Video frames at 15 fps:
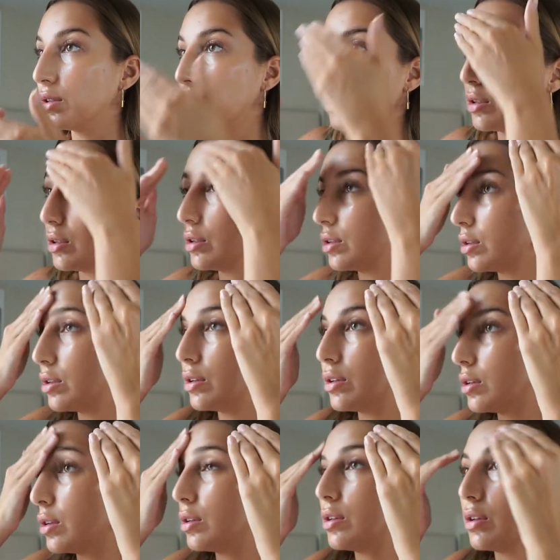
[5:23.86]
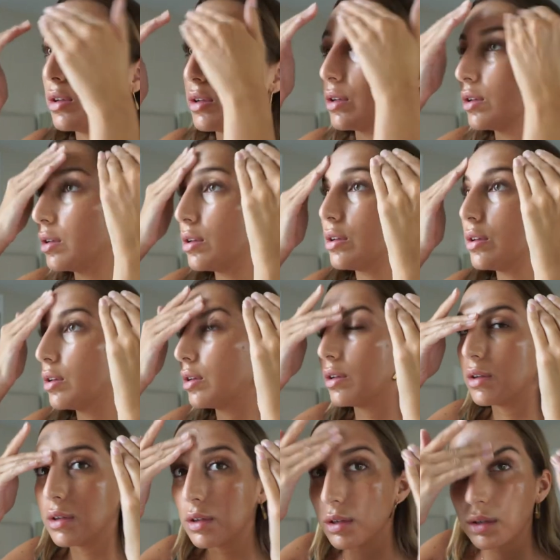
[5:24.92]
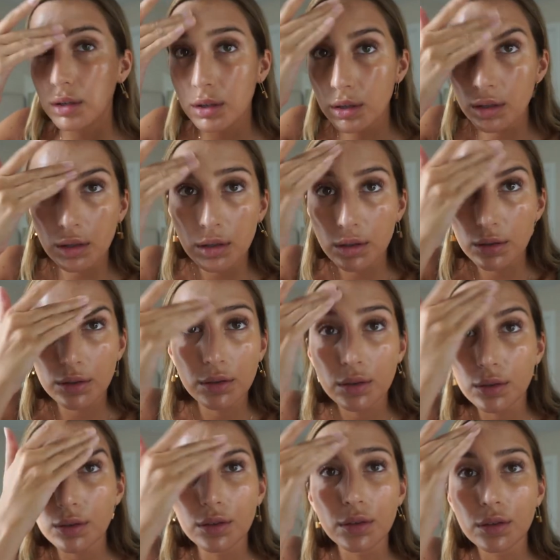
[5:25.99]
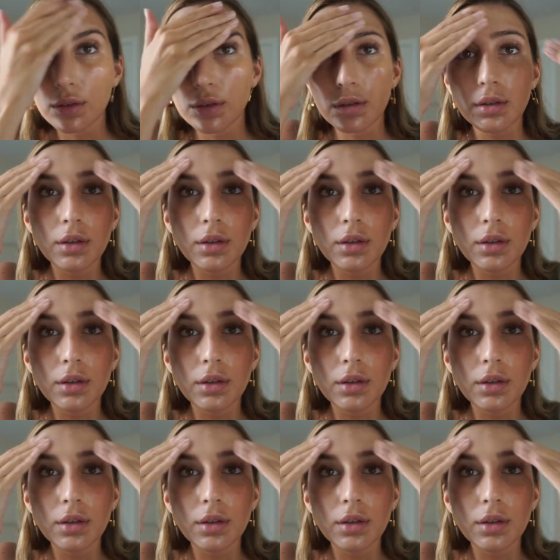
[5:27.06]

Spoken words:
(silence)